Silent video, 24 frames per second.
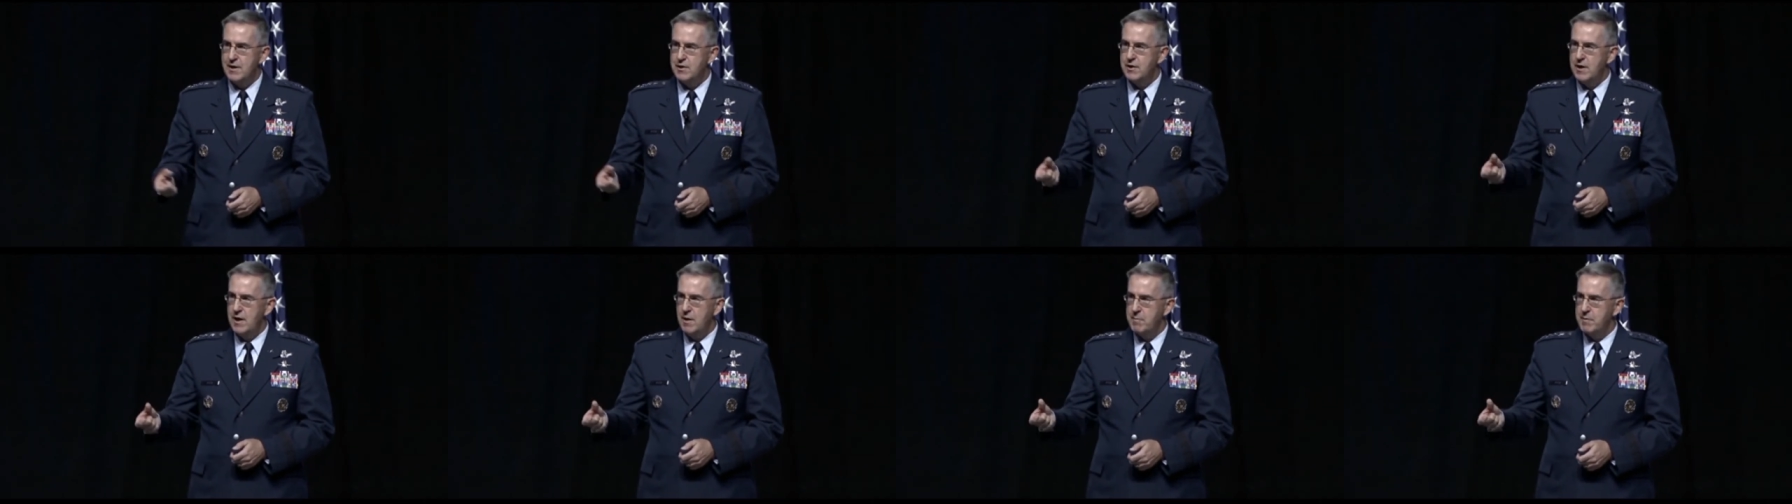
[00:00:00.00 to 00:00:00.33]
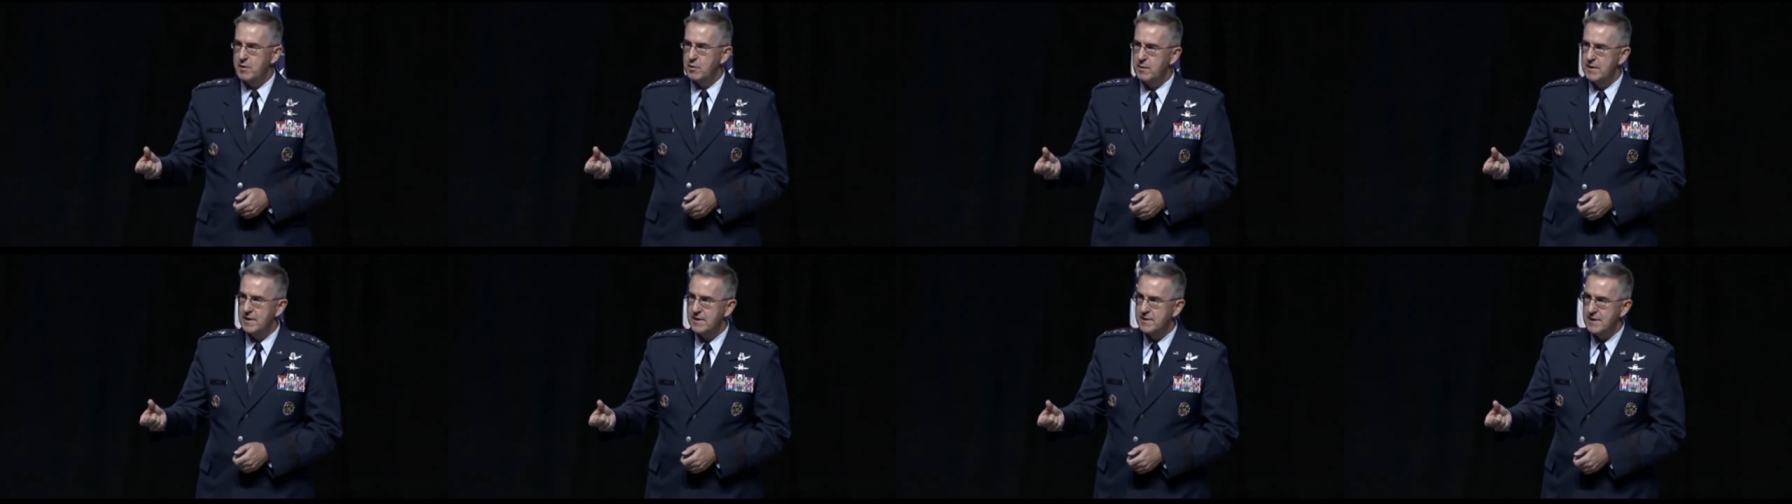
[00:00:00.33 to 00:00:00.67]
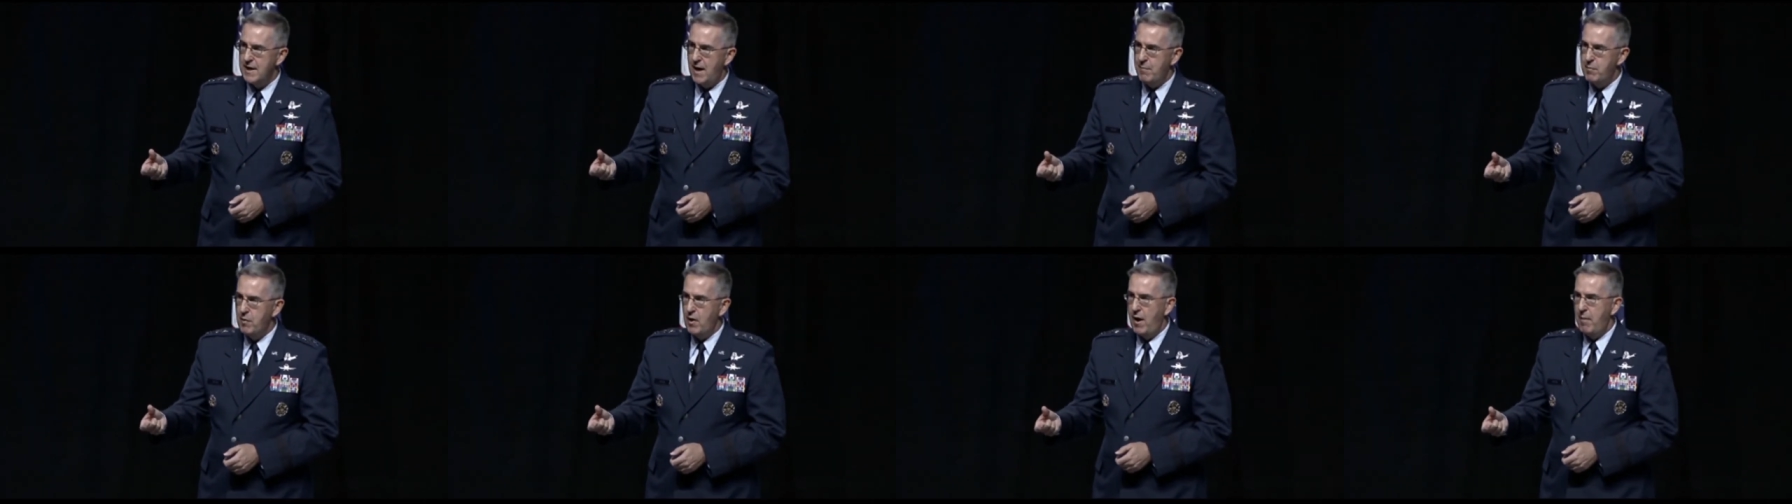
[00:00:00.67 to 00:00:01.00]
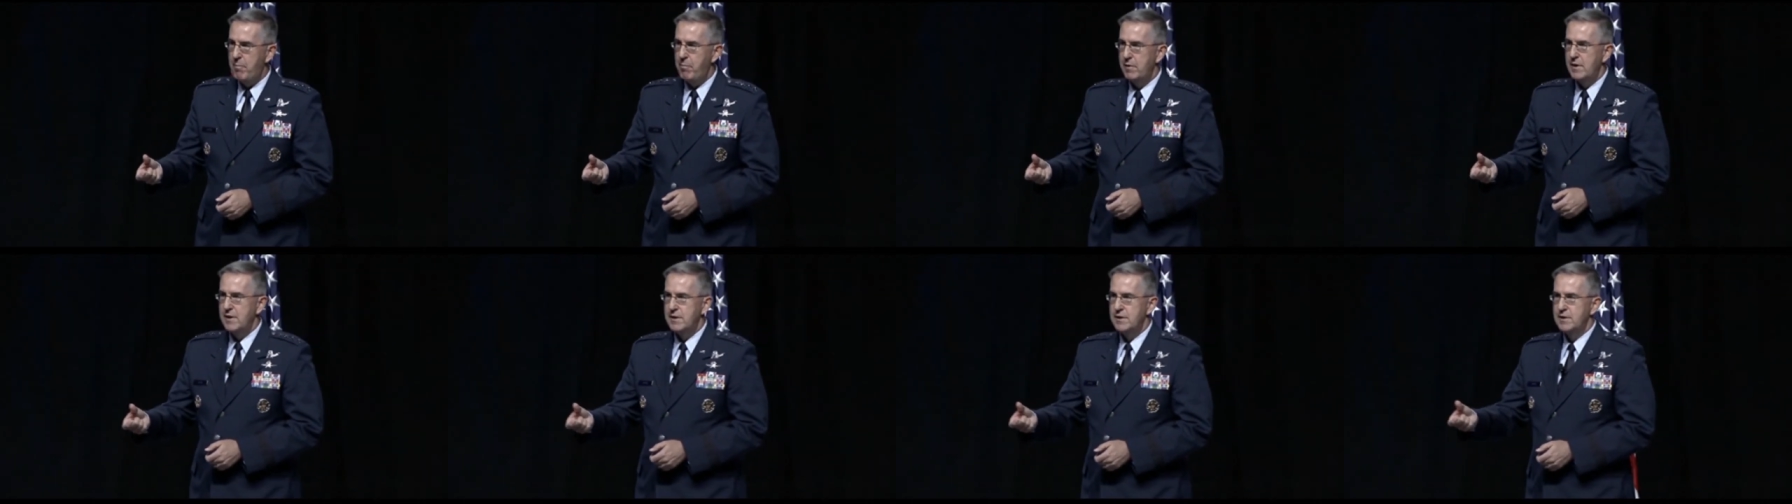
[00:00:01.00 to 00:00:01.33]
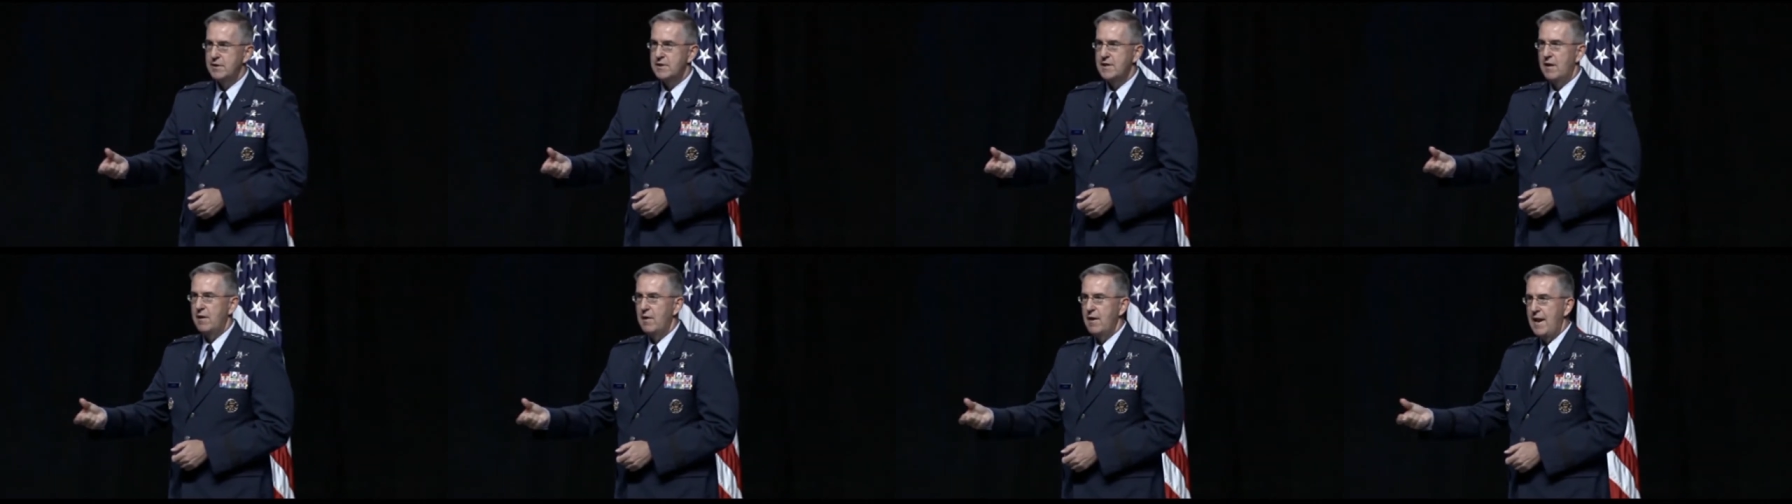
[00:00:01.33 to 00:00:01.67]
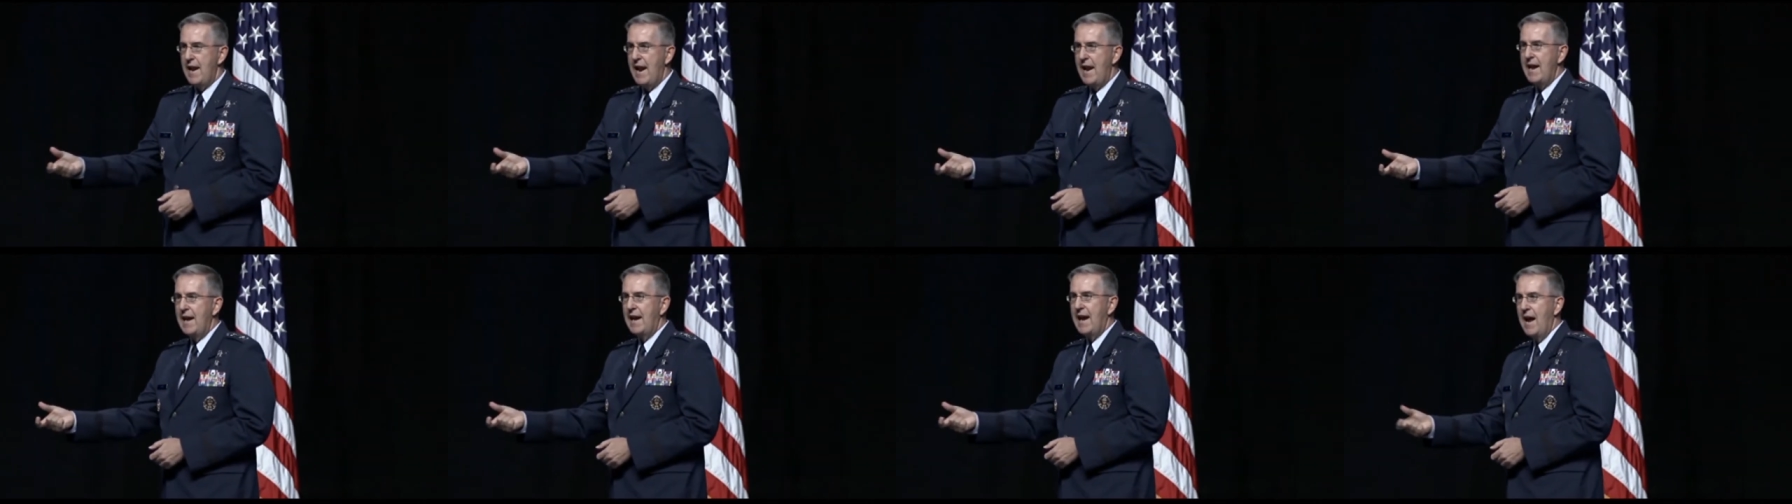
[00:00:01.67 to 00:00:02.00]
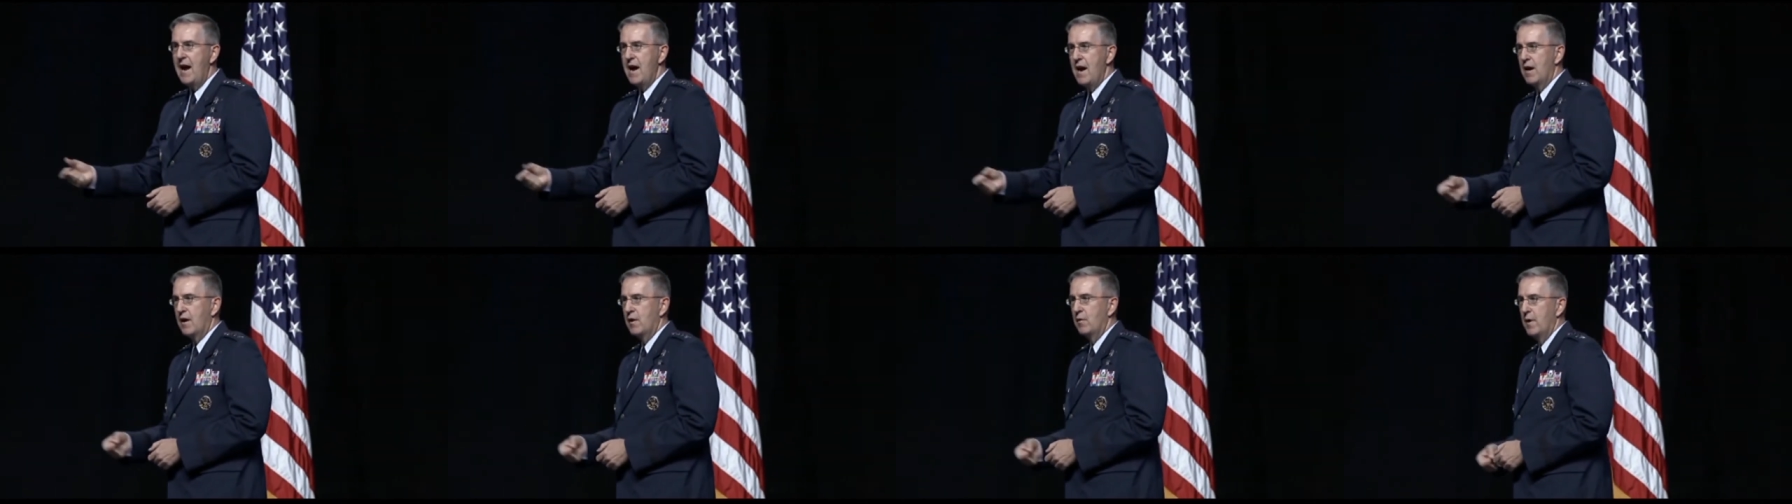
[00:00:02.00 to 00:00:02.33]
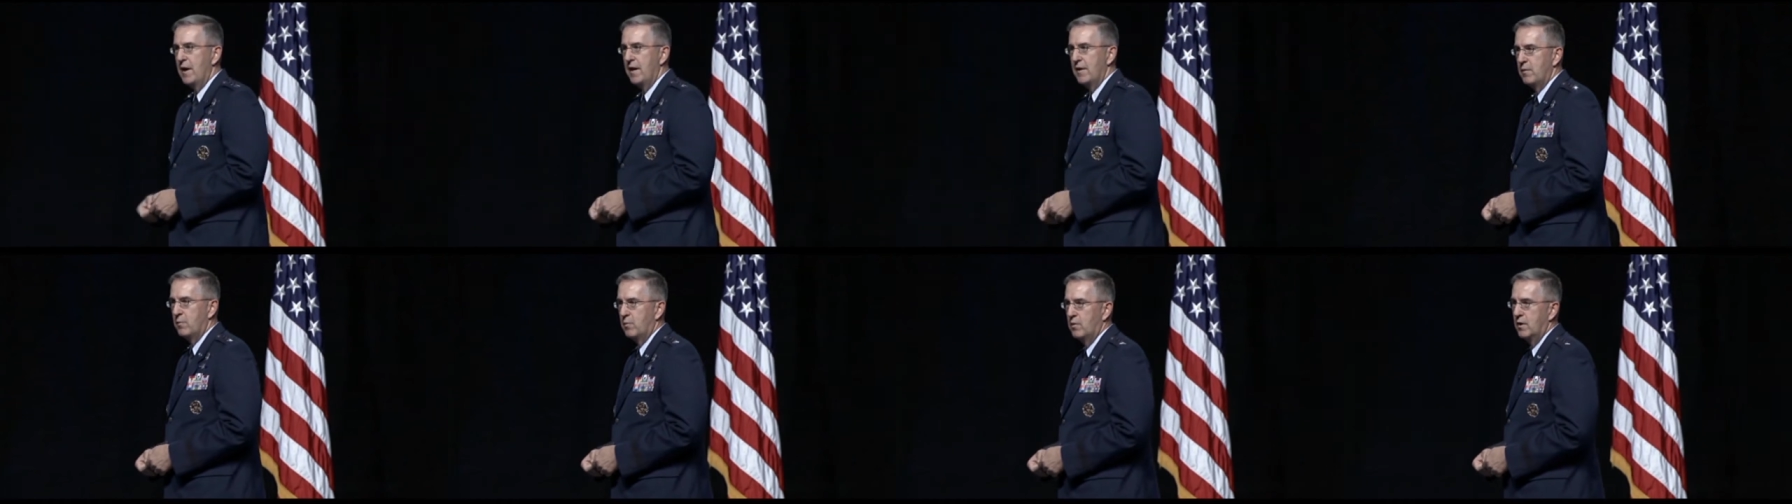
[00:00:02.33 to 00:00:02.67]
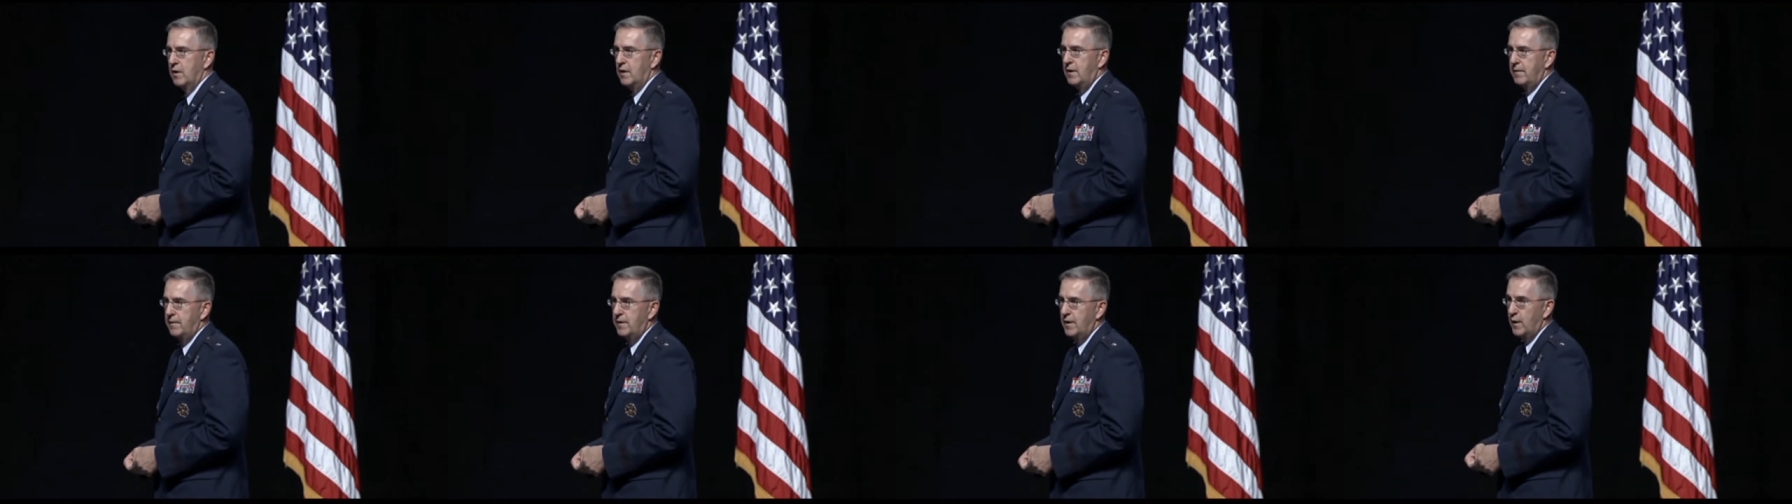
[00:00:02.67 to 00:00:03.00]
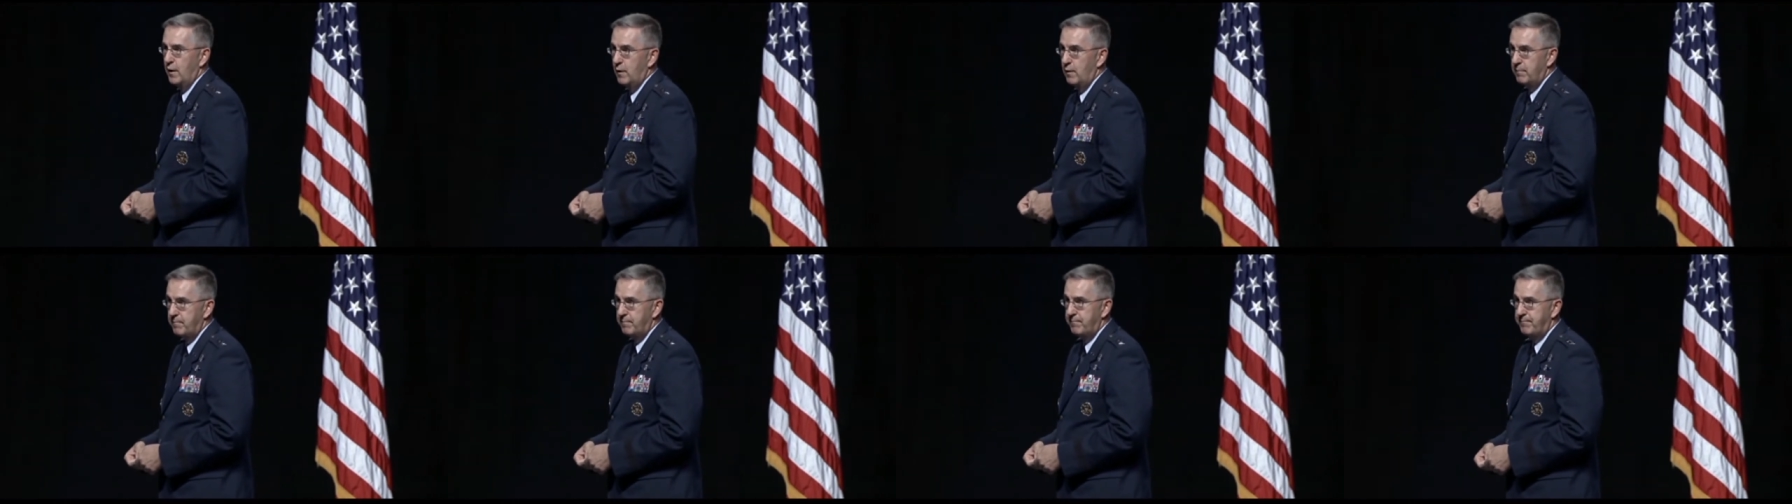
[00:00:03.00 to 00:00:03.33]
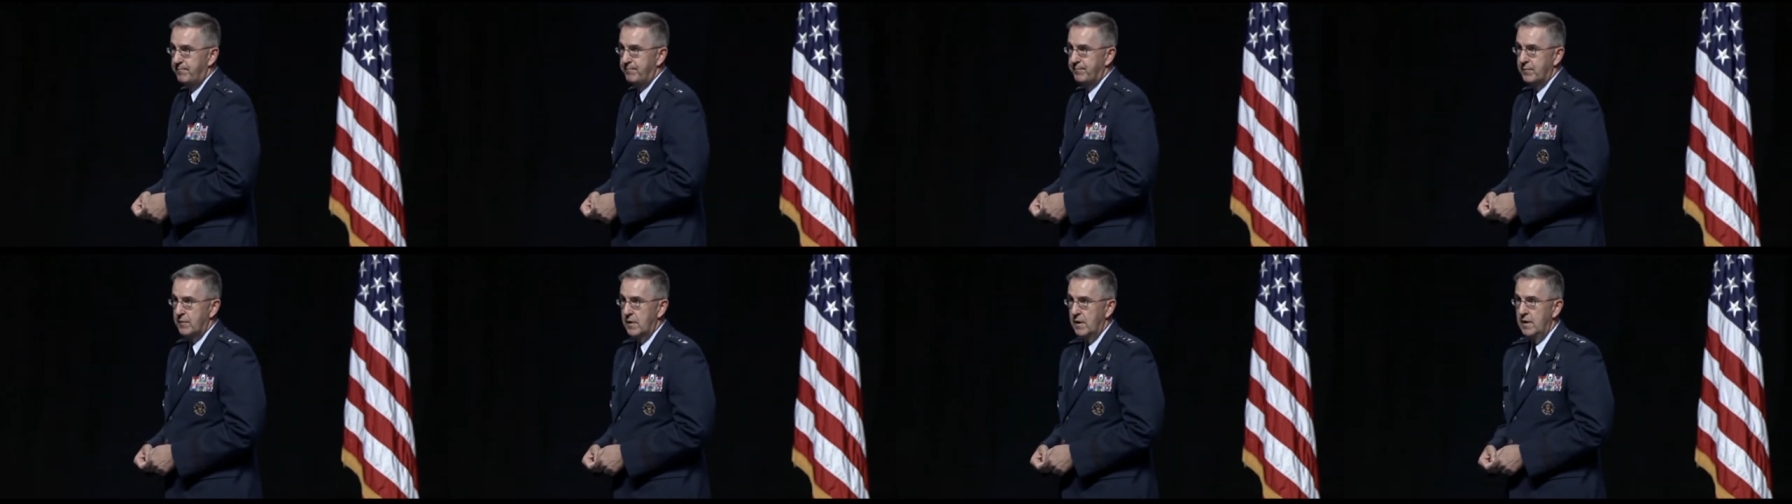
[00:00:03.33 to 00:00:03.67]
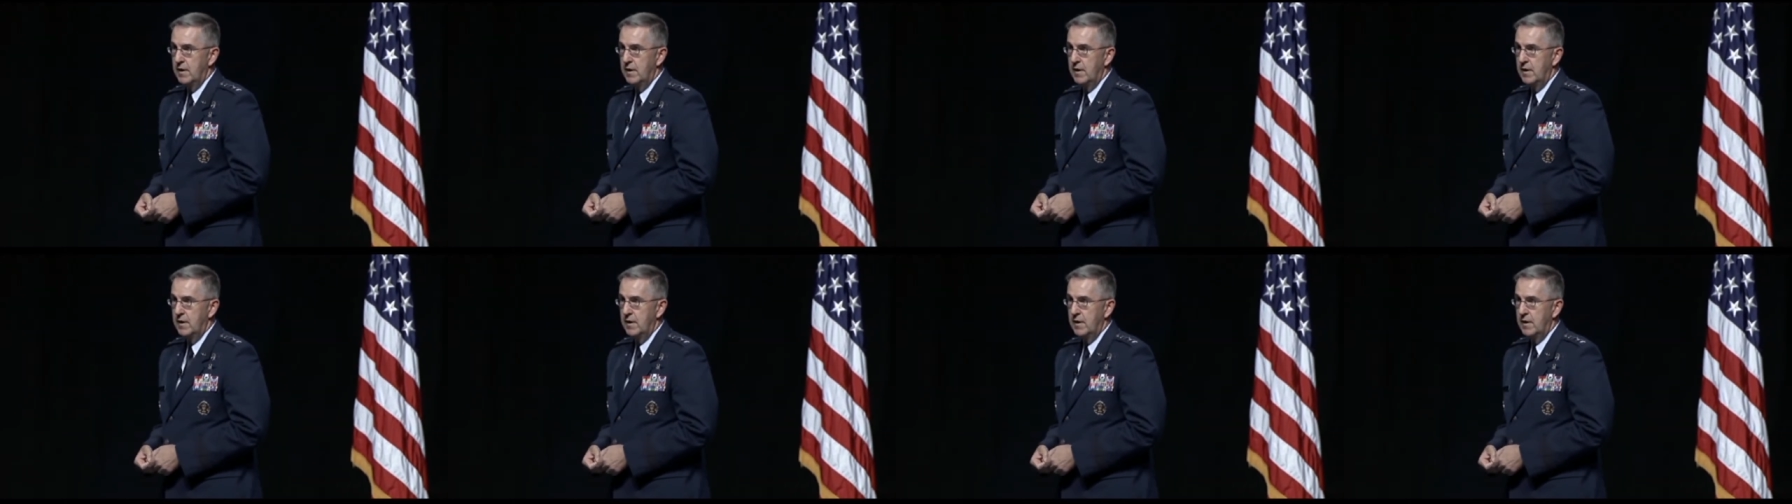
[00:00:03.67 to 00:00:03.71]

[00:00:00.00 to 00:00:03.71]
Can I share between the Cyber Operations Center and any CAOC around the world? No.